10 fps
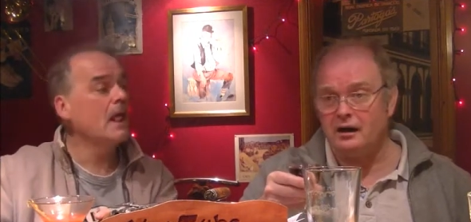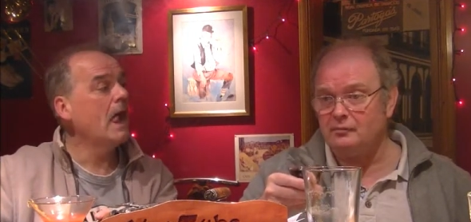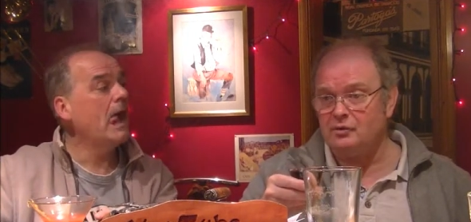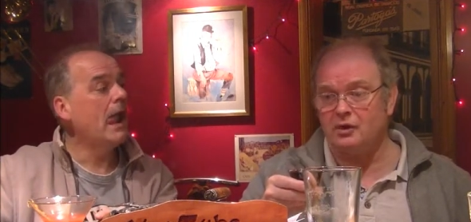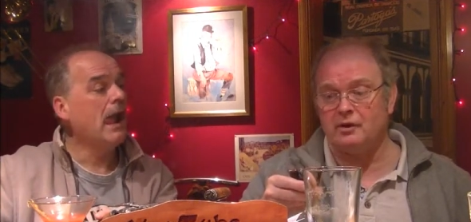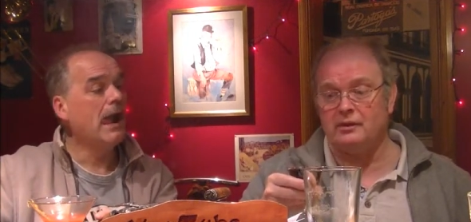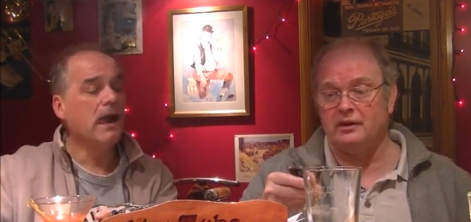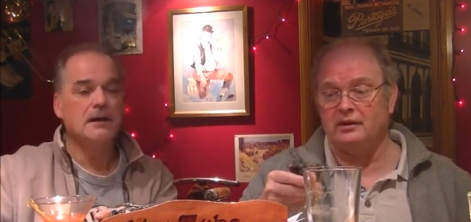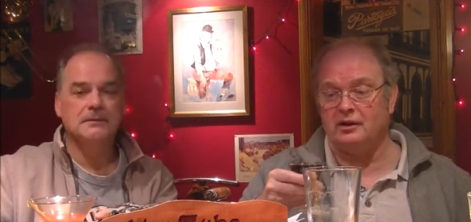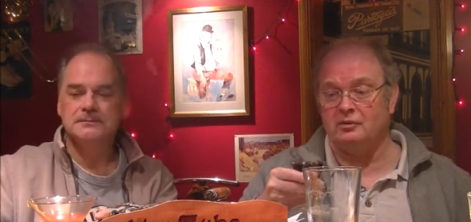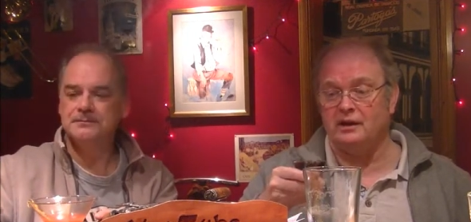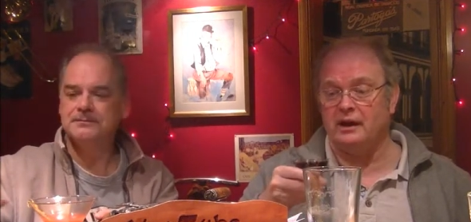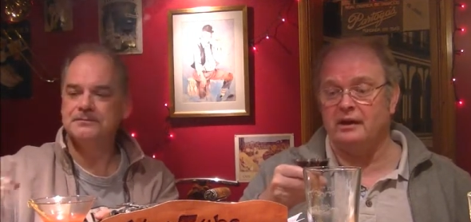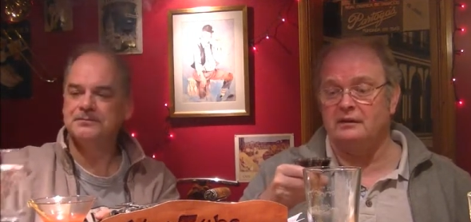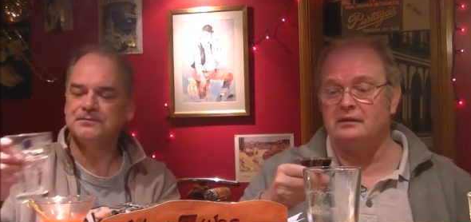Speaker 1: I'm knocking mine down with
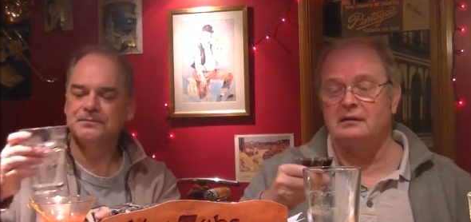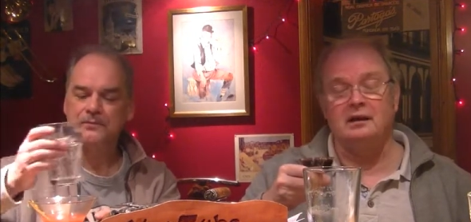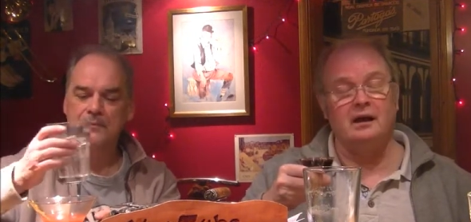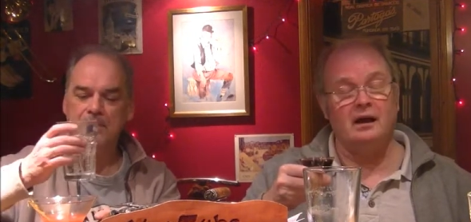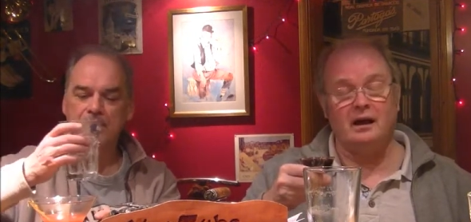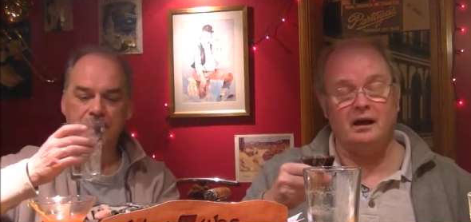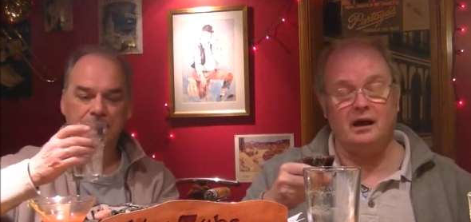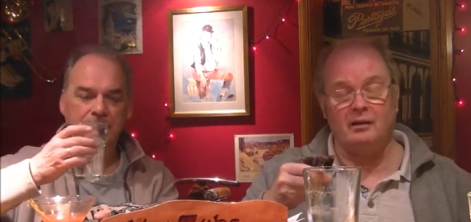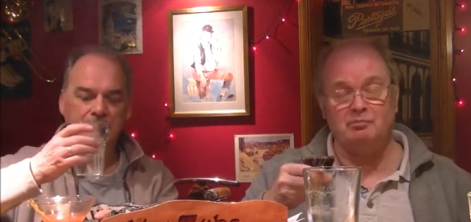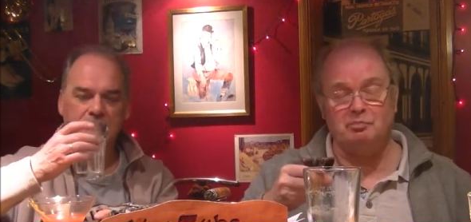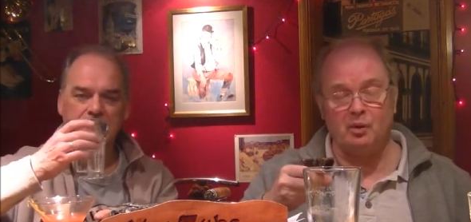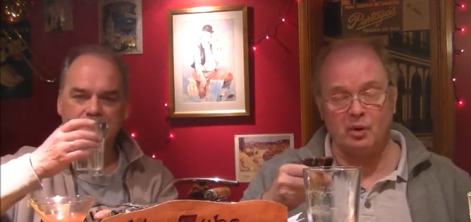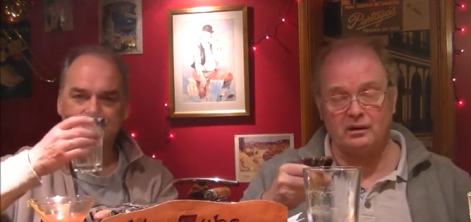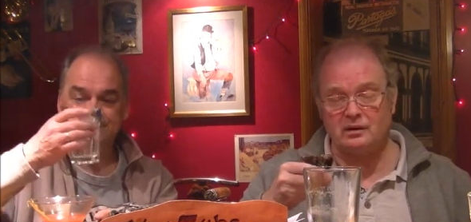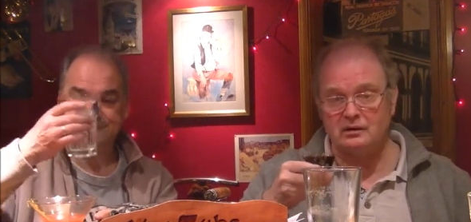a, a
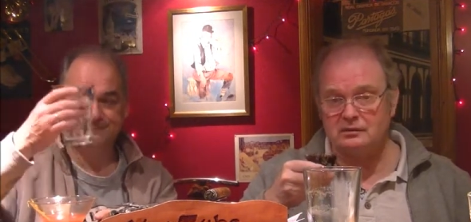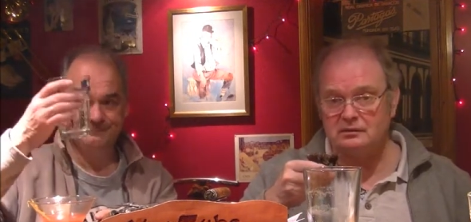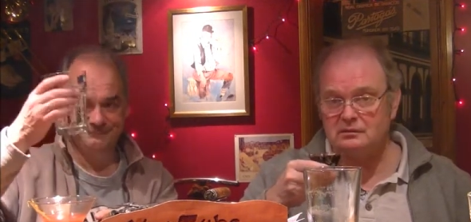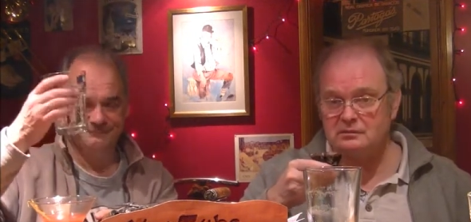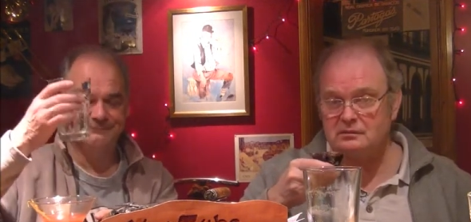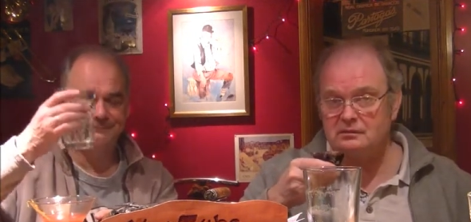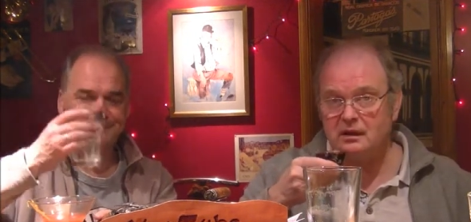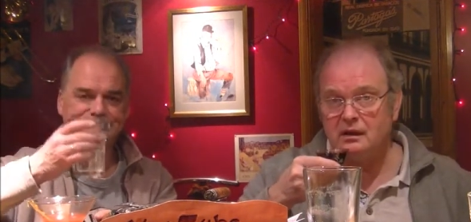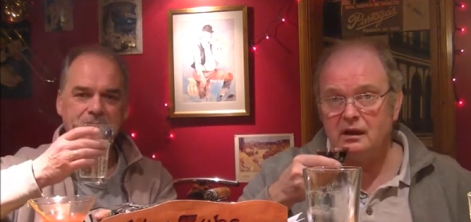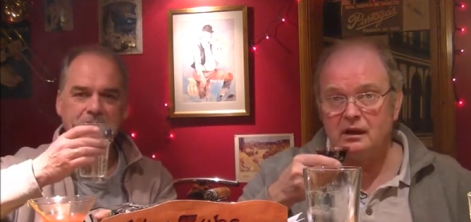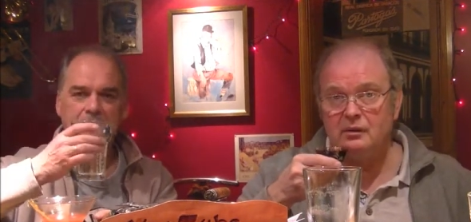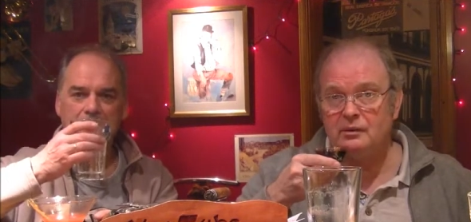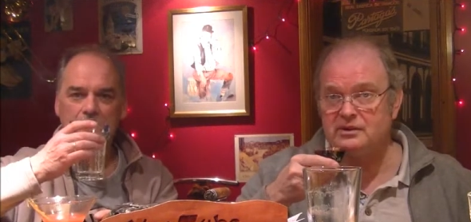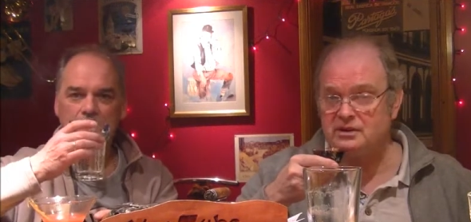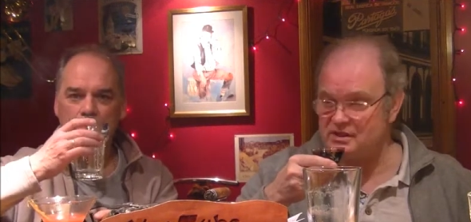pork,
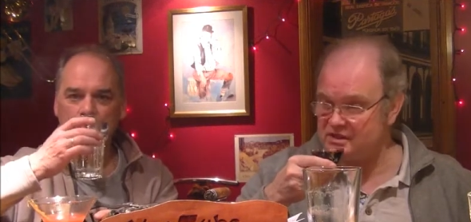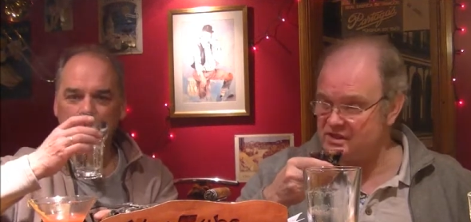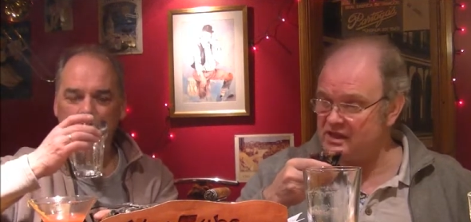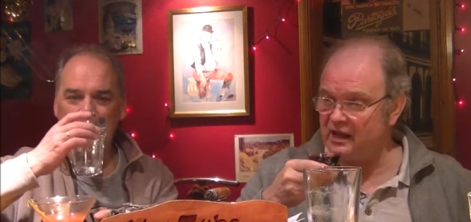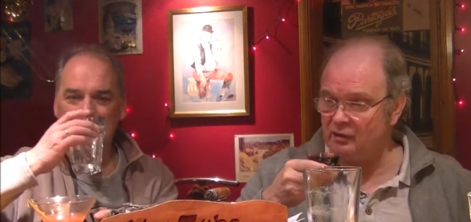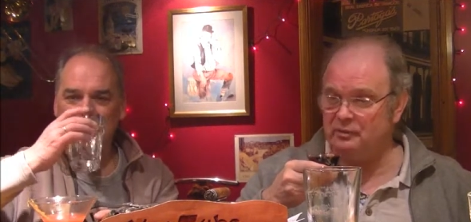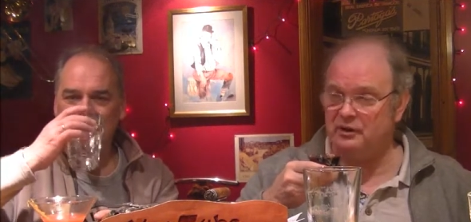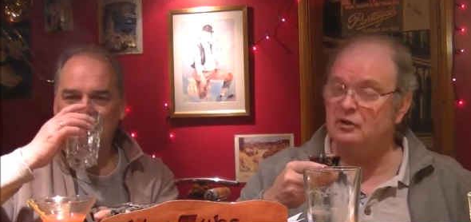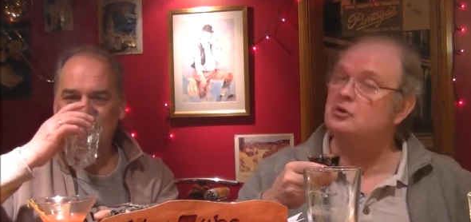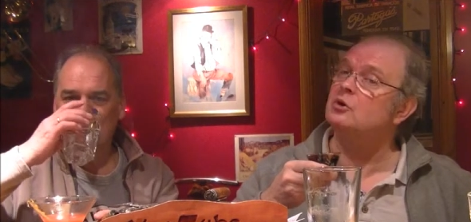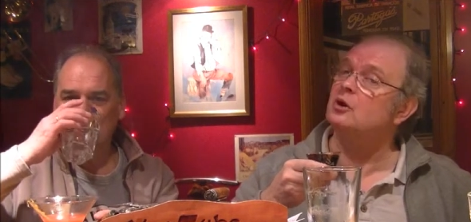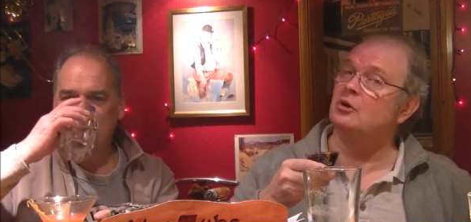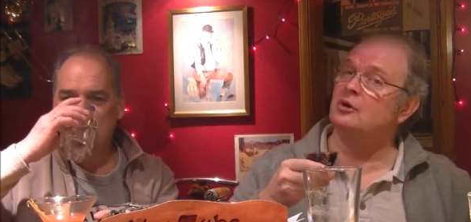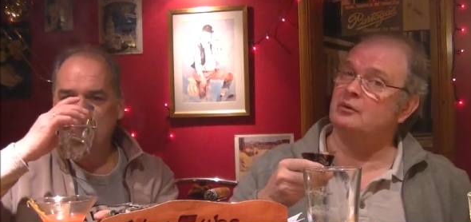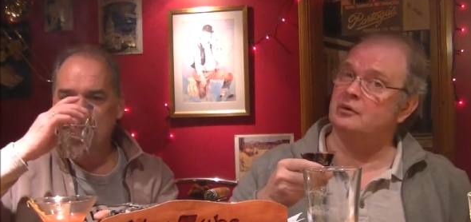which is just helping it go
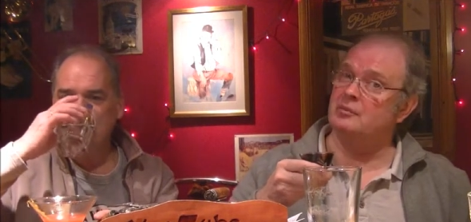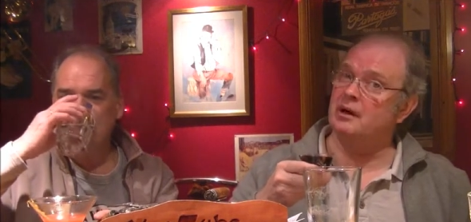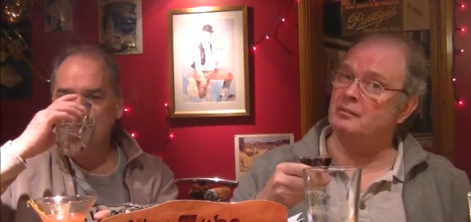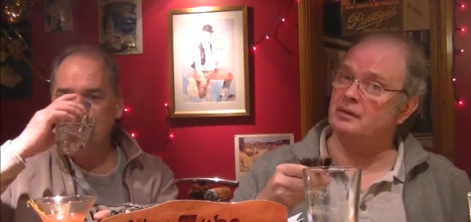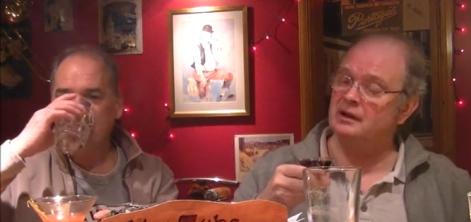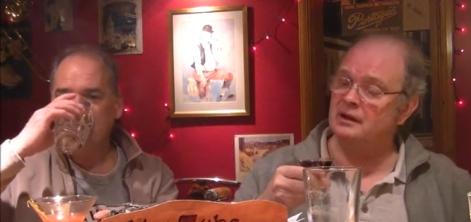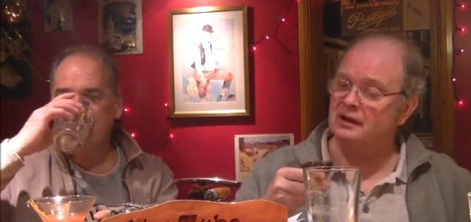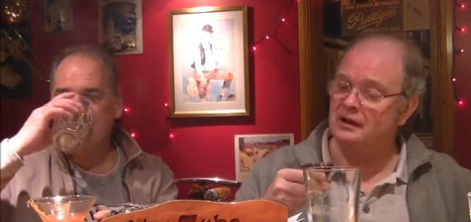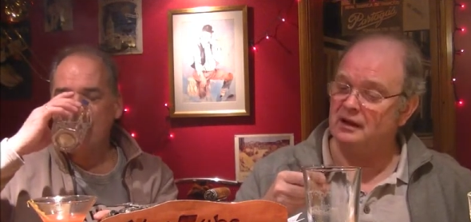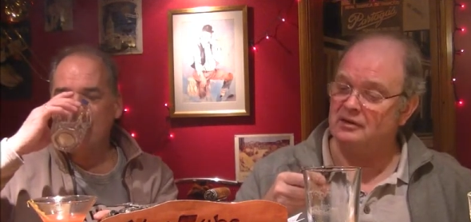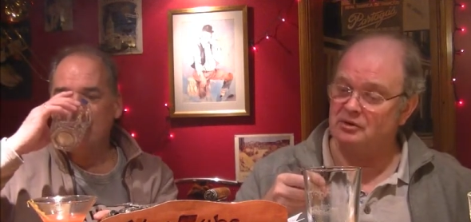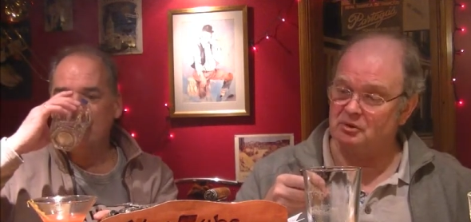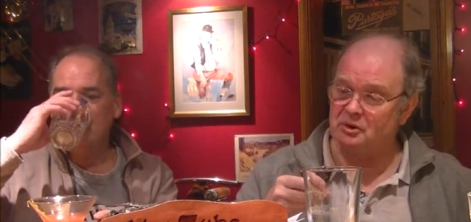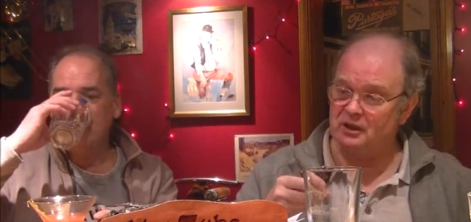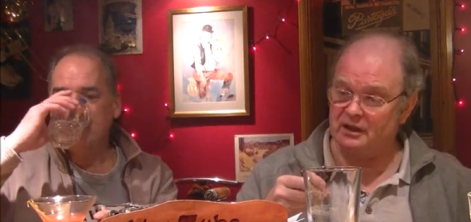along a wee bit. But you
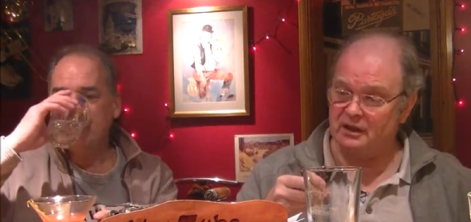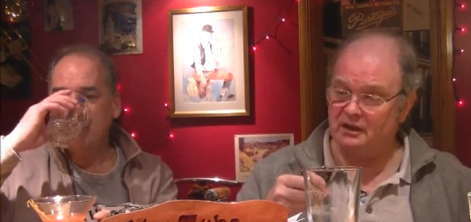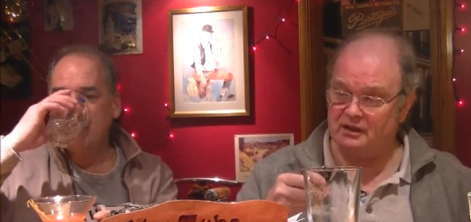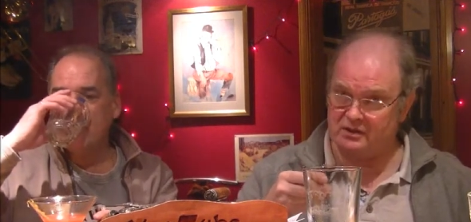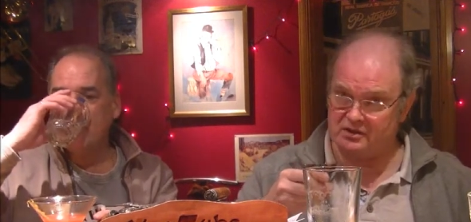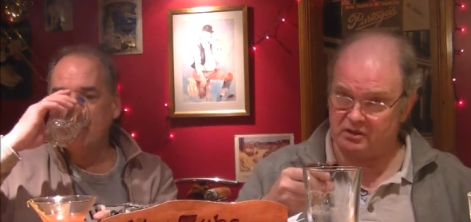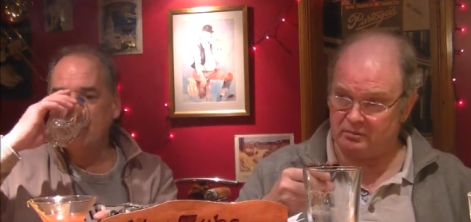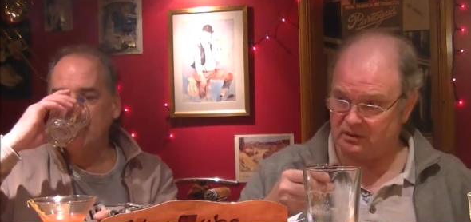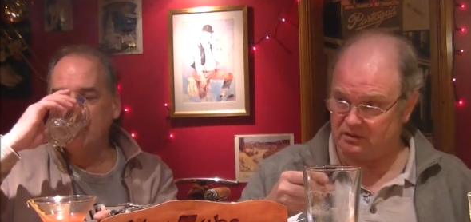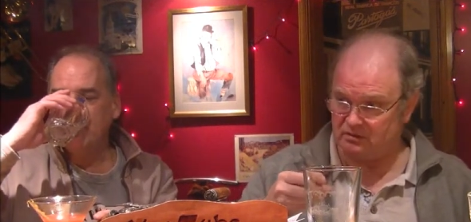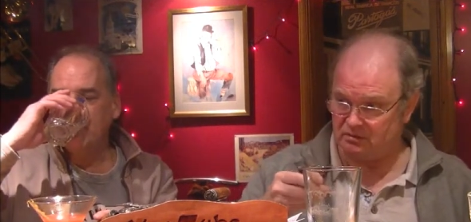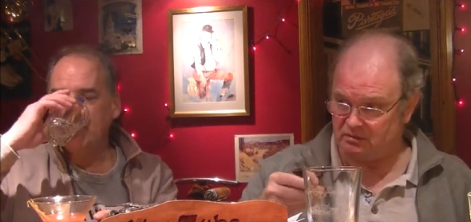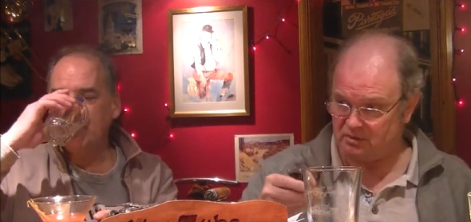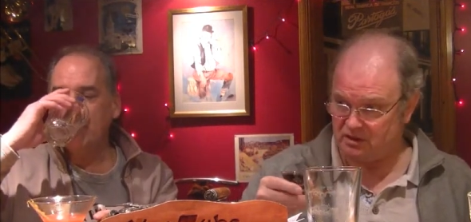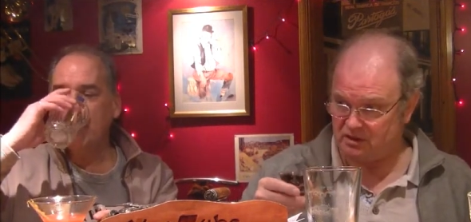really need something with the